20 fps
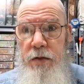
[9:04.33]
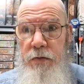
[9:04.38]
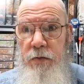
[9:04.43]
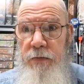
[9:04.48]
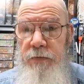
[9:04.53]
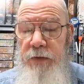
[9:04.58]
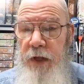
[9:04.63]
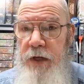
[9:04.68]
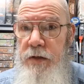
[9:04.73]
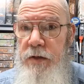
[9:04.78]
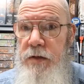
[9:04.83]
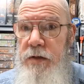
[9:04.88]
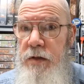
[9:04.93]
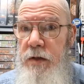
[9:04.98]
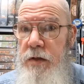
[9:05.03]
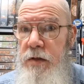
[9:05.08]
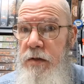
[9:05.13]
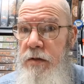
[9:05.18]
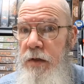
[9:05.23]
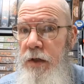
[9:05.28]
to events
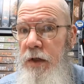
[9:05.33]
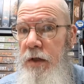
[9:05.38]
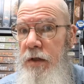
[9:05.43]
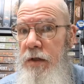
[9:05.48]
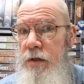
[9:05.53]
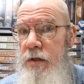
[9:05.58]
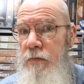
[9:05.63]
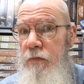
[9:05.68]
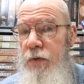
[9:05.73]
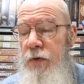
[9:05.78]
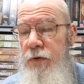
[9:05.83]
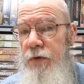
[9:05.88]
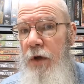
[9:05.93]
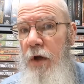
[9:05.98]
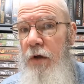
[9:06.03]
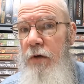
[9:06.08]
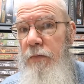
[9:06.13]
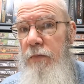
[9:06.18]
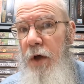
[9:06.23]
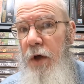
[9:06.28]
and drinkies are put
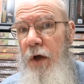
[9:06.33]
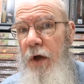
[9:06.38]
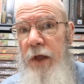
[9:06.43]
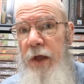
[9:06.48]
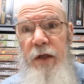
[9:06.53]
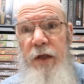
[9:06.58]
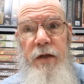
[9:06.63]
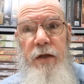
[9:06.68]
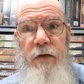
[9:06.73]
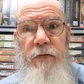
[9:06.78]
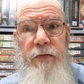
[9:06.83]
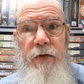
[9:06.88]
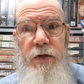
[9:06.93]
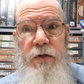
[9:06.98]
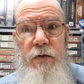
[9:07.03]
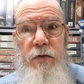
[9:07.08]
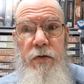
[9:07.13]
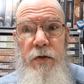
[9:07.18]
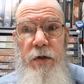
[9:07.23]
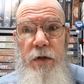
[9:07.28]
on by
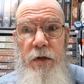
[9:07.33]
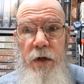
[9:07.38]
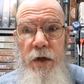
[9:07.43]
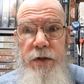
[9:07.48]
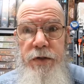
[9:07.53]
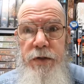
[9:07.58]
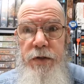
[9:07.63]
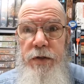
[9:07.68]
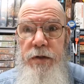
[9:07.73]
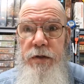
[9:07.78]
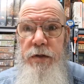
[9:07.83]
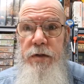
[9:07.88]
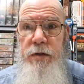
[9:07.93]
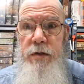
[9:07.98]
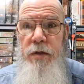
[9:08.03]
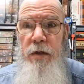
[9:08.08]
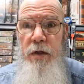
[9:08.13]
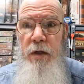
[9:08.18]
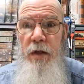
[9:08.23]
event organisers,